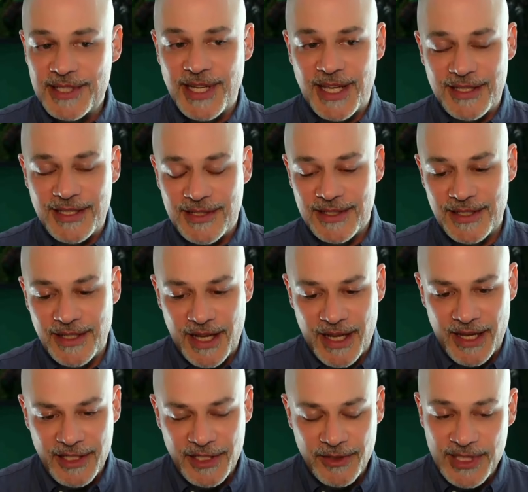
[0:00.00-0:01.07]
sets
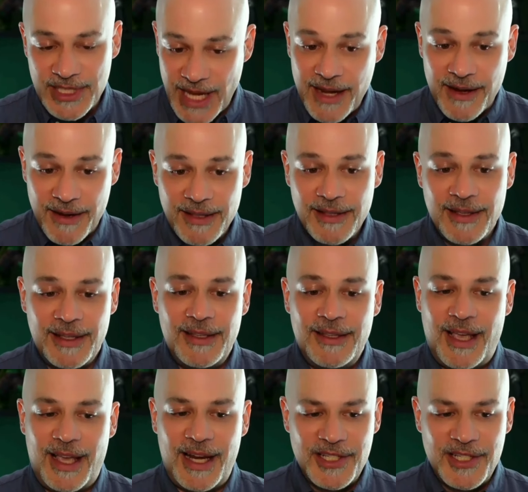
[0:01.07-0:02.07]
to attain. And